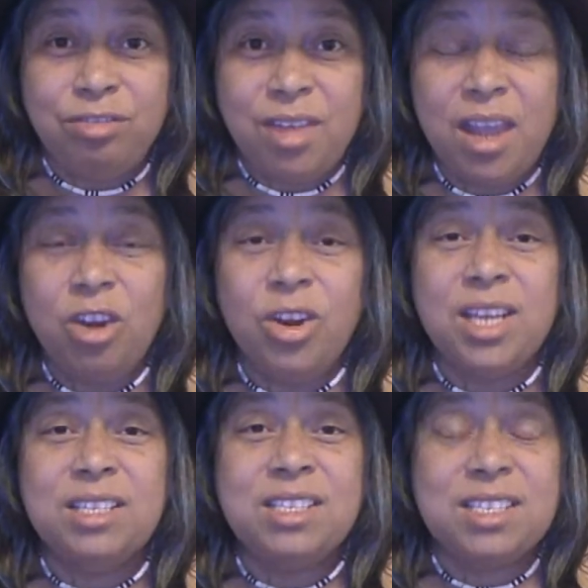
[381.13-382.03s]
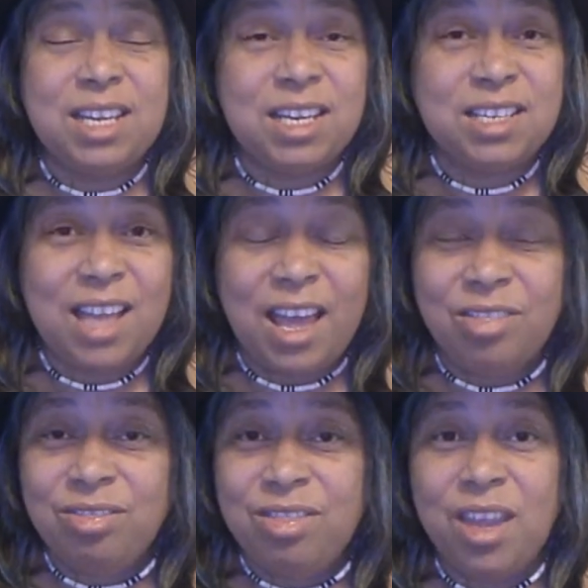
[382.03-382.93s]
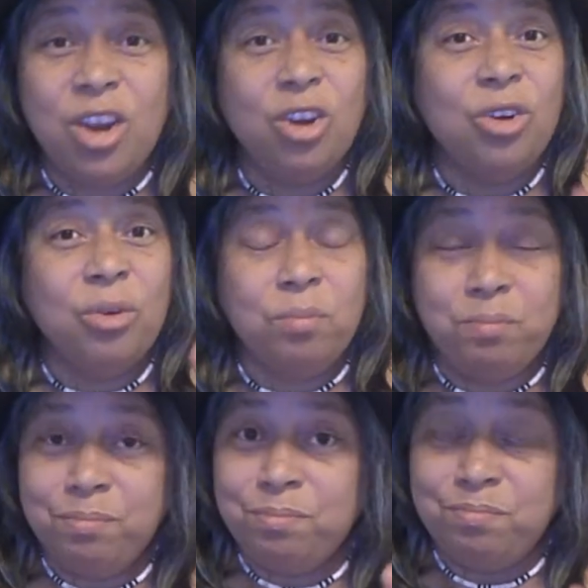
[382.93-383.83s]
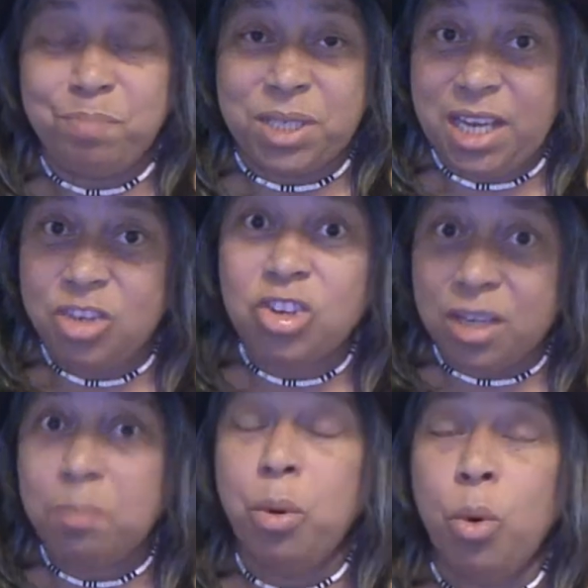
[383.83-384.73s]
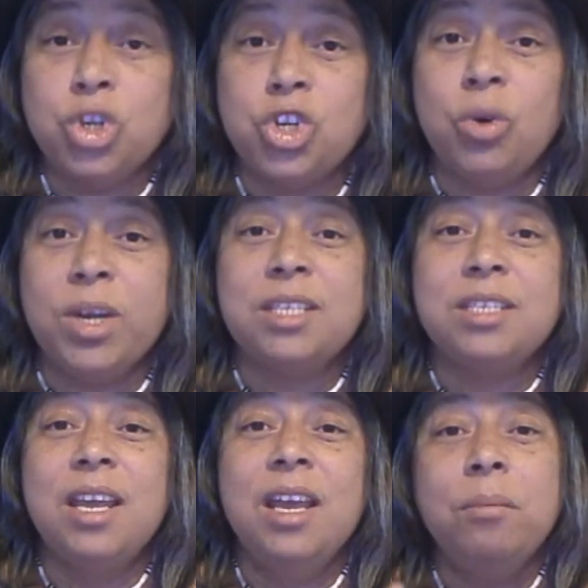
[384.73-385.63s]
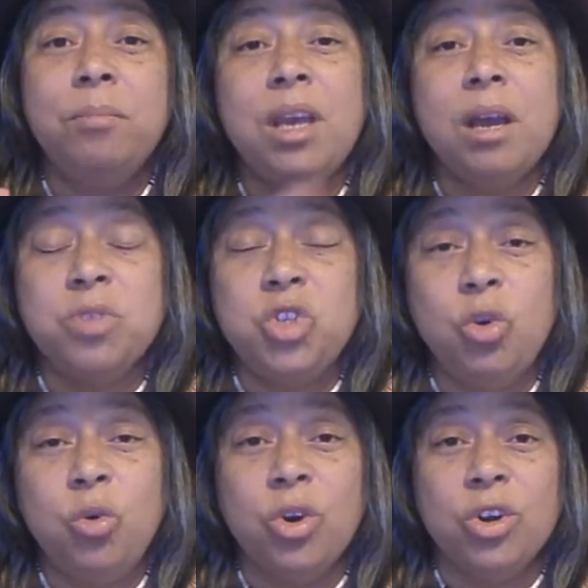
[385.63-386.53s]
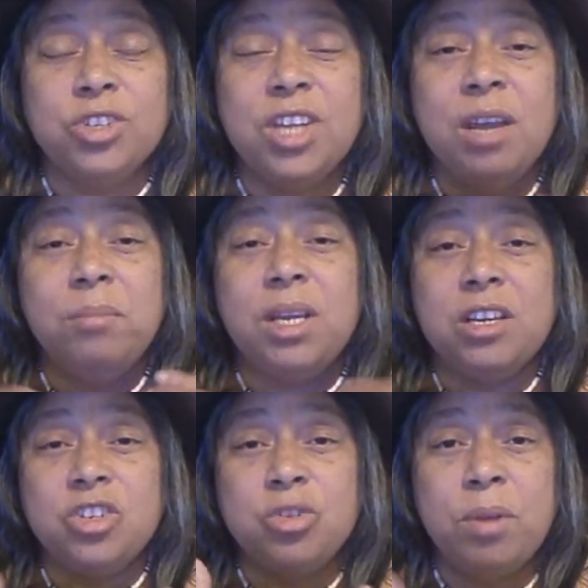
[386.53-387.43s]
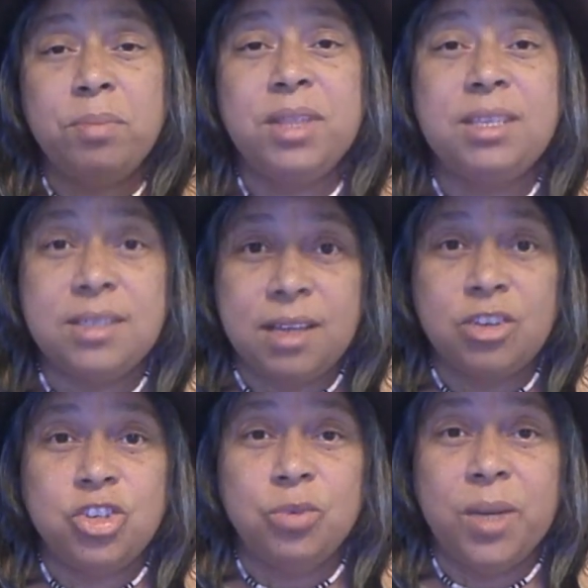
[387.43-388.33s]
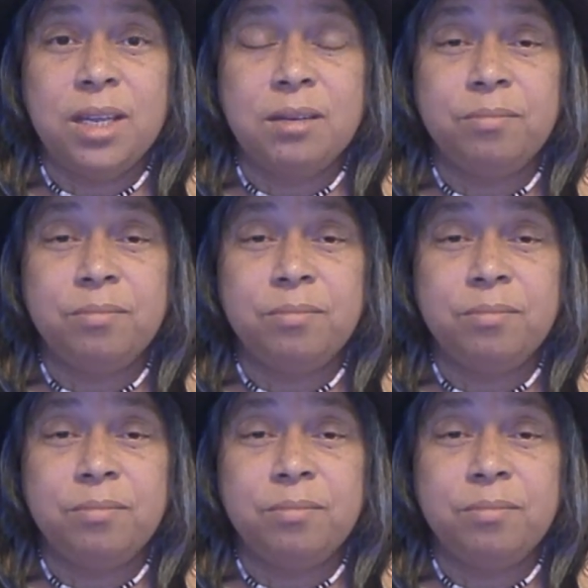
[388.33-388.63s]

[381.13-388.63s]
their instinct and their potentially poor choice becomes yours because your empathy sucks you in.